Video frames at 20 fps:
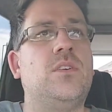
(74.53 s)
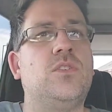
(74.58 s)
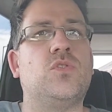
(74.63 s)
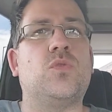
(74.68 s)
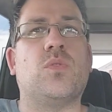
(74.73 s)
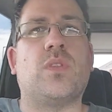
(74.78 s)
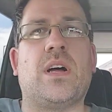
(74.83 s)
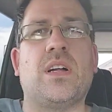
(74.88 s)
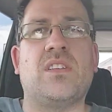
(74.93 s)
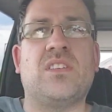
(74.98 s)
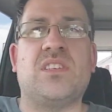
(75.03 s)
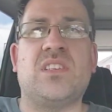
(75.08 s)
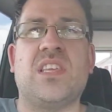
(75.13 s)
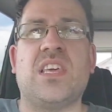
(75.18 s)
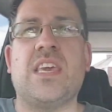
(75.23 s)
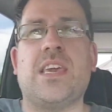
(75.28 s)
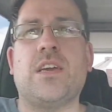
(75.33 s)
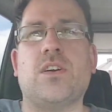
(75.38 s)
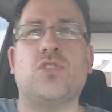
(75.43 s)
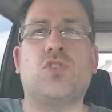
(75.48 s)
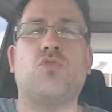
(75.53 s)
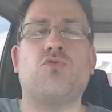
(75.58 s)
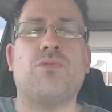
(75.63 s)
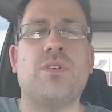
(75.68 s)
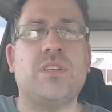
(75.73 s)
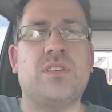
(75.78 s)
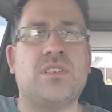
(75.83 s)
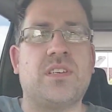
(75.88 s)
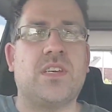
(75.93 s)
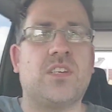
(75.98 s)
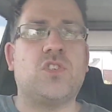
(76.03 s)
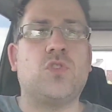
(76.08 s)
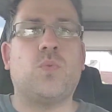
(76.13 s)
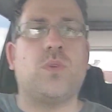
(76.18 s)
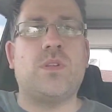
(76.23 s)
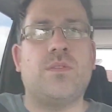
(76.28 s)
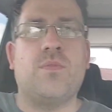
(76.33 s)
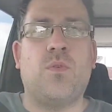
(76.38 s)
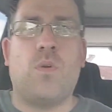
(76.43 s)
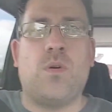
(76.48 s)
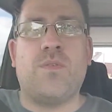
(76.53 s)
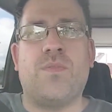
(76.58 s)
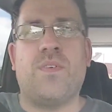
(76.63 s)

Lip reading: so that's the straight 6 24